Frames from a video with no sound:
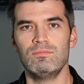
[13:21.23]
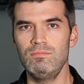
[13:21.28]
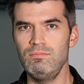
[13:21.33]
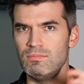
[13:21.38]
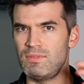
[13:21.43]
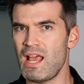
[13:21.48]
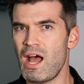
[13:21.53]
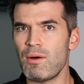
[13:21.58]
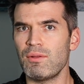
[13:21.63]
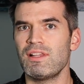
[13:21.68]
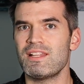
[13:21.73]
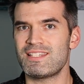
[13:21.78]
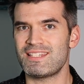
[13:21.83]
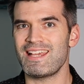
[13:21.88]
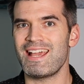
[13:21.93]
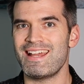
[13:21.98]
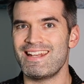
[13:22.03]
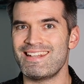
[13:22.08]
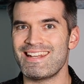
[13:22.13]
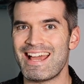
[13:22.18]
Now, let's say
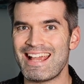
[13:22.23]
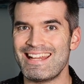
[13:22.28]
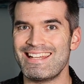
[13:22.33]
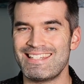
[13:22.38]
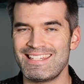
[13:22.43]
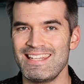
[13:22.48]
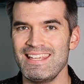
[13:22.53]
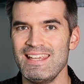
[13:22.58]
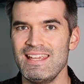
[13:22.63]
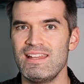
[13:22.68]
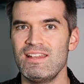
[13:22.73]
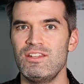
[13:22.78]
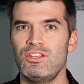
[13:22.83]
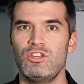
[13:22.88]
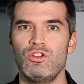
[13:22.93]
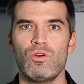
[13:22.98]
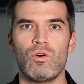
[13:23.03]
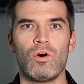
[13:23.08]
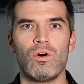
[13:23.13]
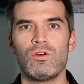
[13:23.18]
at 19,
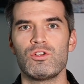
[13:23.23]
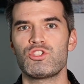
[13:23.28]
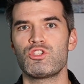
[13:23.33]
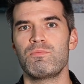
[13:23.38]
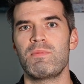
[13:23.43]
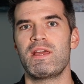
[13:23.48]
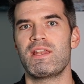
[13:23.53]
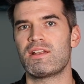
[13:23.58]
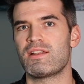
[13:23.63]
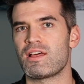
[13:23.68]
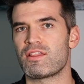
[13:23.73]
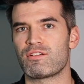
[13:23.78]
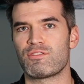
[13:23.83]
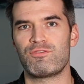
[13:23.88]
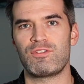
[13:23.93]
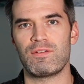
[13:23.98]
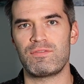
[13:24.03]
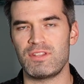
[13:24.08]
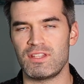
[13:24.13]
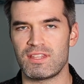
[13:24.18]
you also made another
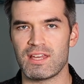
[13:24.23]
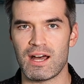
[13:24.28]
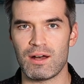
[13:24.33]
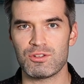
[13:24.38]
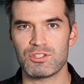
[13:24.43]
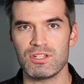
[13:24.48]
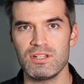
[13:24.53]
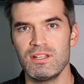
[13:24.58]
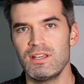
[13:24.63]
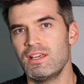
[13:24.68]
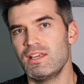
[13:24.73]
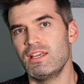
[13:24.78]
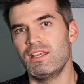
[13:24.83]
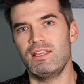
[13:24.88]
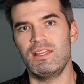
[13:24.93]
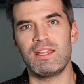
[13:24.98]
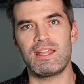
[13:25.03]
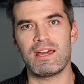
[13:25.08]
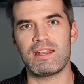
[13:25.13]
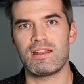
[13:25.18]
$50,000.
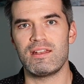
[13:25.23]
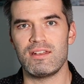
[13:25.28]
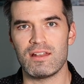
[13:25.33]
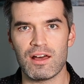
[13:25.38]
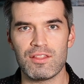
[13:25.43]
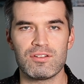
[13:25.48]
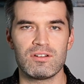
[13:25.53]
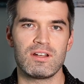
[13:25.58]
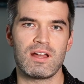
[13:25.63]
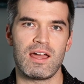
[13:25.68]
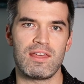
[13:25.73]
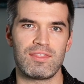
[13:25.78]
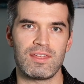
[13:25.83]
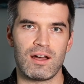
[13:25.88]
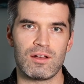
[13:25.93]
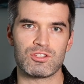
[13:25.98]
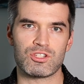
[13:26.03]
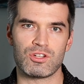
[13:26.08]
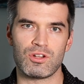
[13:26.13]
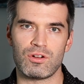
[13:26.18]
You get another
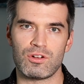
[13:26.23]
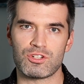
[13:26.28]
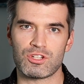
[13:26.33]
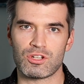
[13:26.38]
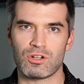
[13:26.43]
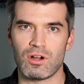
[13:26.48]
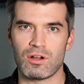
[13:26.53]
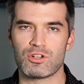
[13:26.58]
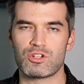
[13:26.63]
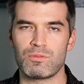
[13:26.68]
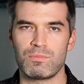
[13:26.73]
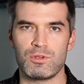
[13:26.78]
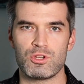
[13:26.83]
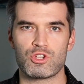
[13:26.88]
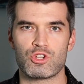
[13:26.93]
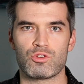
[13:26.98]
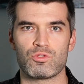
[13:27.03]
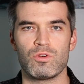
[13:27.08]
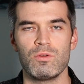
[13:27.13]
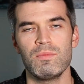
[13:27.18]
$9,000 of
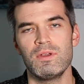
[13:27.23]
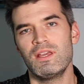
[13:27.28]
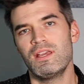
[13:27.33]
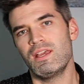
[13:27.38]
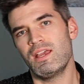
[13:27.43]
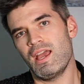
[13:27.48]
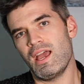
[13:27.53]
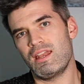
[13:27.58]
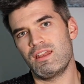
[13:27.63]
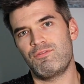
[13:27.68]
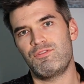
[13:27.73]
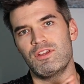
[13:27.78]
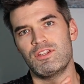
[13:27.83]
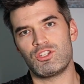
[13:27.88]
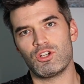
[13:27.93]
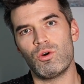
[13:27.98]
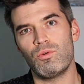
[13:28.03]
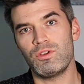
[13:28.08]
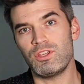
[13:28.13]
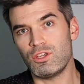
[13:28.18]
contribution room. And if you
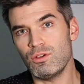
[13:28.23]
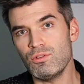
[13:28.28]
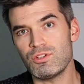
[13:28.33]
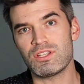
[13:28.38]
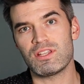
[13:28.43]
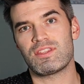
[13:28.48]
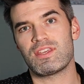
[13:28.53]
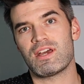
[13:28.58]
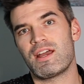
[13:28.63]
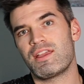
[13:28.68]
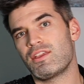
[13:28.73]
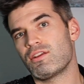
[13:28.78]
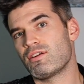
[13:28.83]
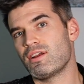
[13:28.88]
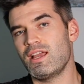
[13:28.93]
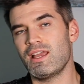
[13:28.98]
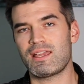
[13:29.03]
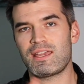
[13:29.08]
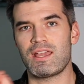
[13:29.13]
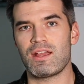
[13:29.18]
don't use it that year,
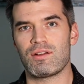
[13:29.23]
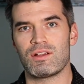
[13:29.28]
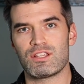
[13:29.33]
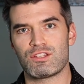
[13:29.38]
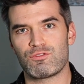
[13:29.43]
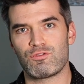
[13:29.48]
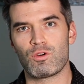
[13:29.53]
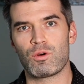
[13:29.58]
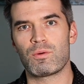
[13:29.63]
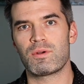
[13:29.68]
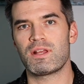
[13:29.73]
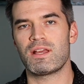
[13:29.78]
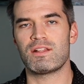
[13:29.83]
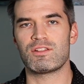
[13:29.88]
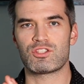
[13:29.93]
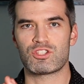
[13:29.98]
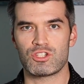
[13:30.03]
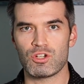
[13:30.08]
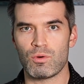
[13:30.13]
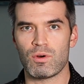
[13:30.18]
it carries forward and
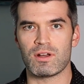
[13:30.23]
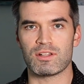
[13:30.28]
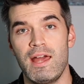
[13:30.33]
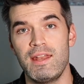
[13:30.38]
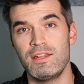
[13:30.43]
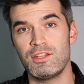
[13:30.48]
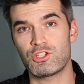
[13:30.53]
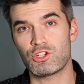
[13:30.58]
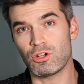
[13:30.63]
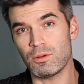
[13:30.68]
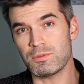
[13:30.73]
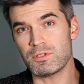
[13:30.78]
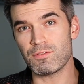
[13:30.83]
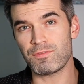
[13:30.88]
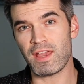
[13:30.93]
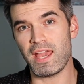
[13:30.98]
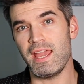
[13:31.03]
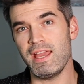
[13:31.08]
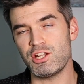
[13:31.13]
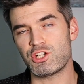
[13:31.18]
so on. And in terms of
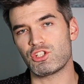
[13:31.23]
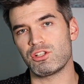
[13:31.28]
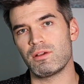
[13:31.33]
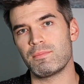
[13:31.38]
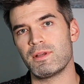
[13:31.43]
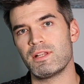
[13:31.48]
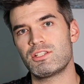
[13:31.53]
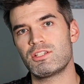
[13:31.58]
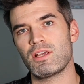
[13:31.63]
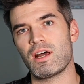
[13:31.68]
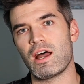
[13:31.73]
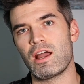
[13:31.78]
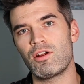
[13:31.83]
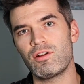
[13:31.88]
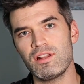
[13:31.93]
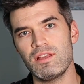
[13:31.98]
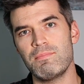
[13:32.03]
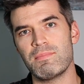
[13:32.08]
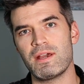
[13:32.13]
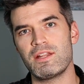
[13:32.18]
age limits, I
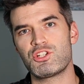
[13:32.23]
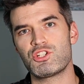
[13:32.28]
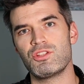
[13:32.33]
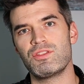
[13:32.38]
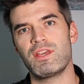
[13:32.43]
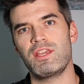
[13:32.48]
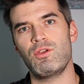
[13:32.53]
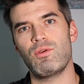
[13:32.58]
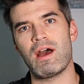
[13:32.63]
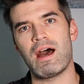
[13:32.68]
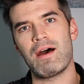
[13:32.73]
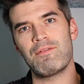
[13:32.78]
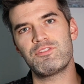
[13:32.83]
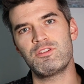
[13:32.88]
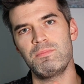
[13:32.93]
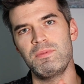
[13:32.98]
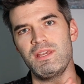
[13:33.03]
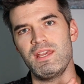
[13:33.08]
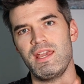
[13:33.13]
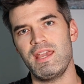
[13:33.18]
already mentioned that you have to
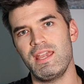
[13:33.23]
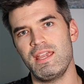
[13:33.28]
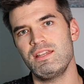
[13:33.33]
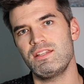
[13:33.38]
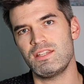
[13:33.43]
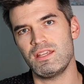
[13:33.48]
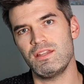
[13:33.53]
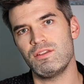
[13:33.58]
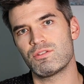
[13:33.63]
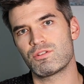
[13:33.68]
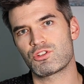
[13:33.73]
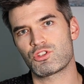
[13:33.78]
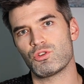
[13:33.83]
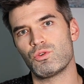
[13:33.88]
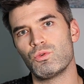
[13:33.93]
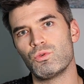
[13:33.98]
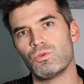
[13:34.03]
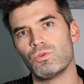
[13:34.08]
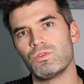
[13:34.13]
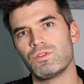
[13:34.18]
be 18 years
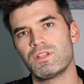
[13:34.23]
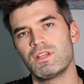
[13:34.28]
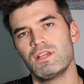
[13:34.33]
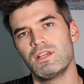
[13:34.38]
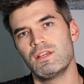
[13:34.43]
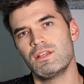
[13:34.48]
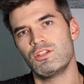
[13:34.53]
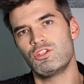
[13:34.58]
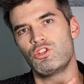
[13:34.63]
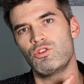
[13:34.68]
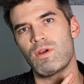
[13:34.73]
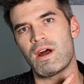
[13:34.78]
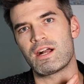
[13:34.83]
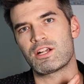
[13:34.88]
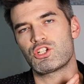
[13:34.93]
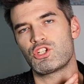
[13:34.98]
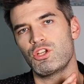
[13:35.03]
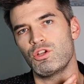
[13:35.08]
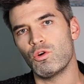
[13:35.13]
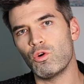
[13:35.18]
old to
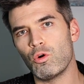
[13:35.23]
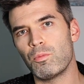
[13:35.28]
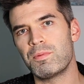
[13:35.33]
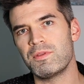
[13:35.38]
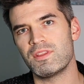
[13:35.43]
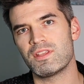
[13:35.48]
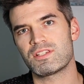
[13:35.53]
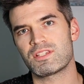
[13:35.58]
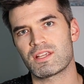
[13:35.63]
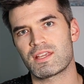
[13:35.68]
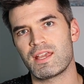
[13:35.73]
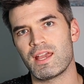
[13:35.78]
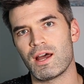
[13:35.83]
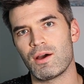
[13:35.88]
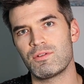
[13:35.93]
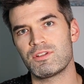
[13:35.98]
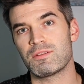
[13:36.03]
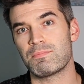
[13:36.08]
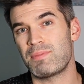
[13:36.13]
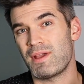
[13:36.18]
actually open this
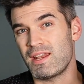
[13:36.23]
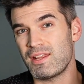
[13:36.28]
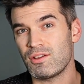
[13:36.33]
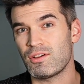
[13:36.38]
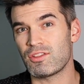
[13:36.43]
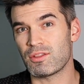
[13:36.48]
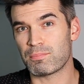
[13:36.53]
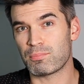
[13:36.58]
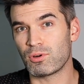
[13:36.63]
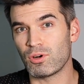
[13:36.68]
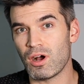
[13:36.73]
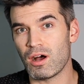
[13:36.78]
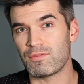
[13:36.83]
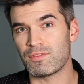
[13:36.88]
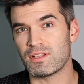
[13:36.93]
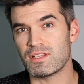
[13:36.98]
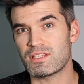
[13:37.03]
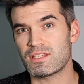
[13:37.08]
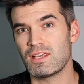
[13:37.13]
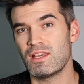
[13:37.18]
account, depending on the
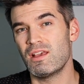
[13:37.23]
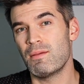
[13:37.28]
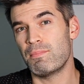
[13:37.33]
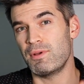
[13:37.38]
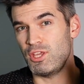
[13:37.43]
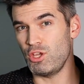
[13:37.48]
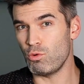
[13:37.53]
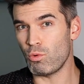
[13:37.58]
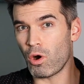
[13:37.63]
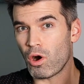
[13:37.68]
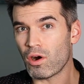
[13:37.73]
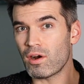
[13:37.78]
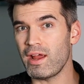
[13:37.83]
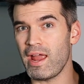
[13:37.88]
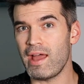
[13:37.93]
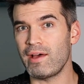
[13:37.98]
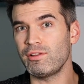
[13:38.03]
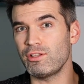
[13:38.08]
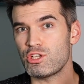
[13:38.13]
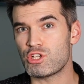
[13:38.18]
province, but you are
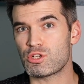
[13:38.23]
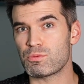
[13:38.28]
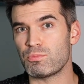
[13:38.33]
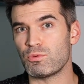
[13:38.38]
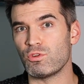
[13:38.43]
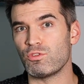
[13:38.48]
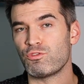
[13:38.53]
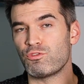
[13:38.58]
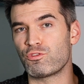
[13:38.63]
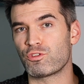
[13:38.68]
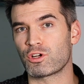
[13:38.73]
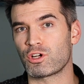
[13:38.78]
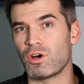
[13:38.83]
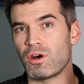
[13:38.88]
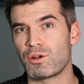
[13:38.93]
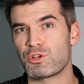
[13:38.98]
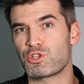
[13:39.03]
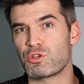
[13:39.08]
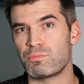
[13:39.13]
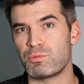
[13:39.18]
eligible for
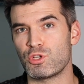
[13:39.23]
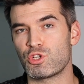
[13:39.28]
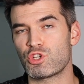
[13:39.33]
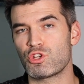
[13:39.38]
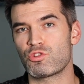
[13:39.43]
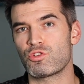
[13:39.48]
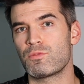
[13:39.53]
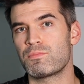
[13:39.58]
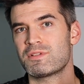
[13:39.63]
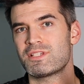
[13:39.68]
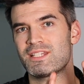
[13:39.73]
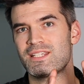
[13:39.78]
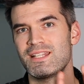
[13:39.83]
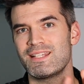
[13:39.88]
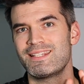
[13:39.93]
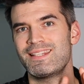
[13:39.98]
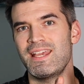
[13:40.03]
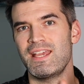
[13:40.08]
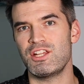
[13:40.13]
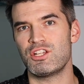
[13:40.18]
contribution room since
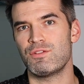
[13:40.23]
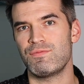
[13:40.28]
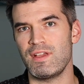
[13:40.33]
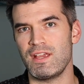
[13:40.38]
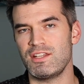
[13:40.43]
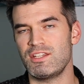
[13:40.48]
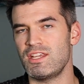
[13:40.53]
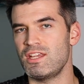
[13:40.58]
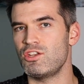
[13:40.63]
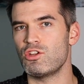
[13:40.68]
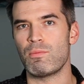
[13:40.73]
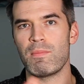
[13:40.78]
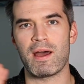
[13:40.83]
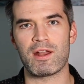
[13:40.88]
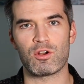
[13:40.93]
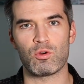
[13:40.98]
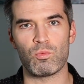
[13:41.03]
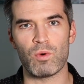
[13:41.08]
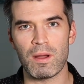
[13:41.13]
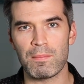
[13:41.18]
the age of 18, no
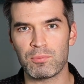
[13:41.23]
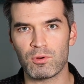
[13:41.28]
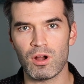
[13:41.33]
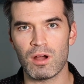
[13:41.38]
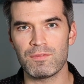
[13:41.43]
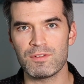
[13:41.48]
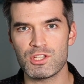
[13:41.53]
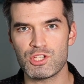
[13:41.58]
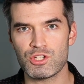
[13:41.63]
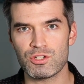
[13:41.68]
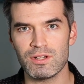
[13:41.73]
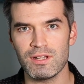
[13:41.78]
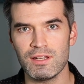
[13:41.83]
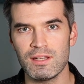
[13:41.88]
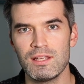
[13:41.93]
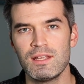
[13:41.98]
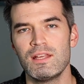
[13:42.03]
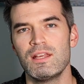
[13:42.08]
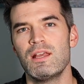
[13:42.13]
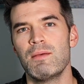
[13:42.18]
matter what province you're in.
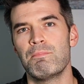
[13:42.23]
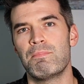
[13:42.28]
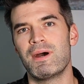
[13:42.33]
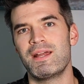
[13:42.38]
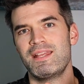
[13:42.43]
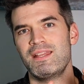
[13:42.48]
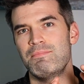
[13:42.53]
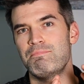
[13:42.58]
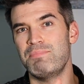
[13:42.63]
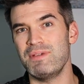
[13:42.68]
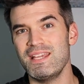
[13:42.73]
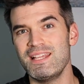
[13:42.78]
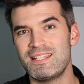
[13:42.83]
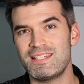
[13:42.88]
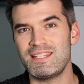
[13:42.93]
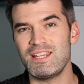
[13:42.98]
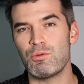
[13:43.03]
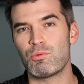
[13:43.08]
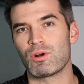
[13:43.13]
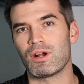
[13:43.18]
But in
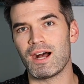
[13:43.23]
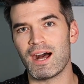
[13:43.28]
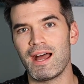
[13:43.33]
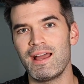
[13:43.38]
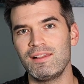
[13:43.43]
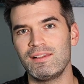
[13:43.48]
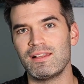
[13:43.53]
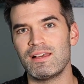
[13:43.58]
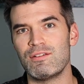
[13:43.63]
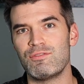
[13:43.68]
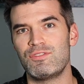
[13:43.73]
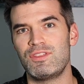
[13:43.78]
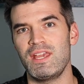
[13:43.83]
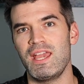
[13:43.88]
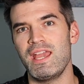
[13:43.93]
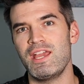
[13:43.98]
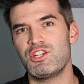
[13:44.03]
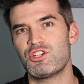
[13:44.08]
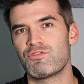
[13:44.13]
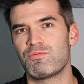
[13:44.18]
BC, where I live, the
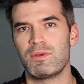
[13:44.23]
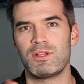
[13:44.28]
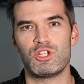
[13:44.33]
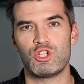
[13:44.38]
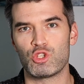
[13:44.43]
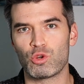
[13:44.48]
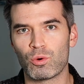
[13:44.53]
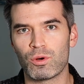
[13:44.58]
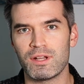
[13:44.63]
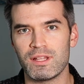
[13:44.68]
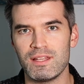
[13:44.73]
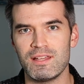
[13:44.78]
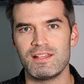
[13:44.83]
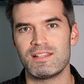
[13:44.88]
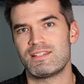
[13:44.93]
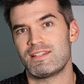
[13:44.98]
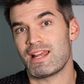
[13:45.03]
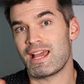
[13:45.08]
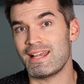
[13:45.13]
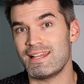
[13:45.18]
age of majority
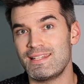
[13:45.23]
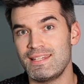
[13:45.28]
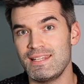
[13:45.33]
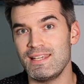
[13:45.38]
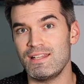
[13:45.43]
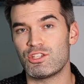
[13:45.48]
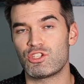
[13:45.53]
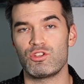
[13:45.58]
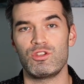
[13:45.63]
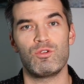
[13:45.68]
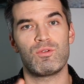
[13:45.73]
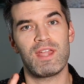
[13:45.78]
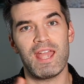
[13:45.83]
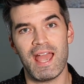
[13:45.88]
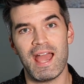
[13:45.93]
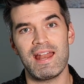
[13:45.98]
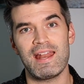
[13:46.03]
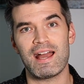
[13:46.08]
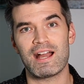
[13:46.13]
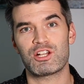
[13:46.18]
is 19. So you
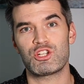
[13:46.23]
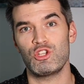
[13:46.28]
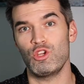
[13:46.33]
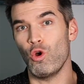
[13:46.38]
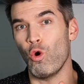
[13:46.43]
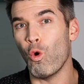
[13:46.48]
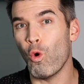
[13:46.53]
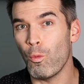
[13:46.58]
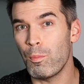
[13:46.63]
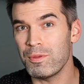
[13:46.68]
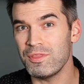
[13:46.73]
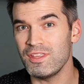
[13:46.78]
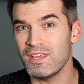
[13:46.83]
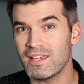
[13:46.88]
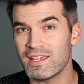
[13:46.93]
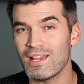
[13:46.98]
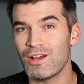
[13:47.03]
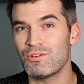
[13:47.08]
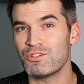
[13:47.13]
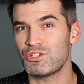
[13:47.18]
can't actually open the
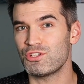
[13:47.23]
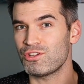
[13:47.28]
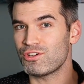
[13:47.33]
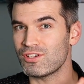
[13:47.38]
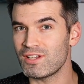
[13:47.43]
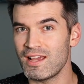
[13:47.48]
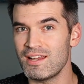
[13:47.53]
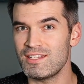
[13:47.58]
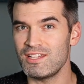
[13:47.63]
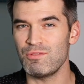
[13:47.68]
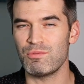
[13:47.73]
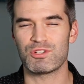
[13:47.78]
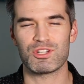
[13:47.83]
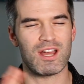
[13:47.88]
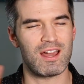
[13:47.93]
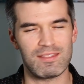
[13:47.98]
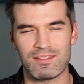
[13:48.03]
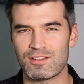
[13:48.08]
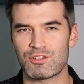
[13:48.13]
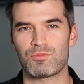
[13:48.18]
account till you're 19, which
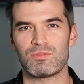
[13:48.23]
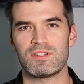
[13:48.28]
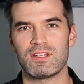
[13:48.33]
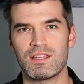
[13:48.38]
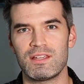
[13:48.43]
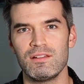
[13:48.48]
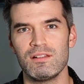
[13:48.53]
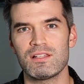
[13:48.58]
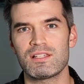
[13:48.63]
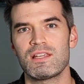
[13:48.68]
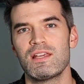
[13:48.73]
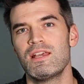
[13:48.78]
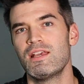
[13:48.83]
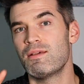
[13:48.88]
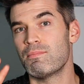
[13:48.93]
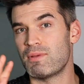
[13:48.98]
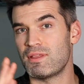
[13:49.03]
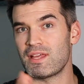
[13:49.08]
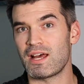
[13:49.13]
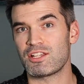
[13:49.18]
I think is ridiculous,
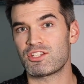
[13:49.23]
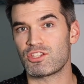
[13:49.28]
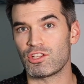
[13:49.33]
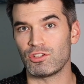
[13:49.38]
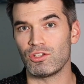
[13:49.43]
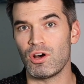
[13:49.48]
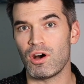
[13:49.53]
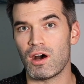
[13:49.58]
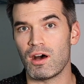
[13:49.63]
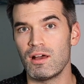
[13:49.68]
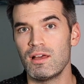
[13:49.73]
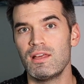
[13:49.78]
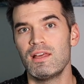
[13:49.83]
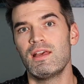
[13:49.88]
but that's the law.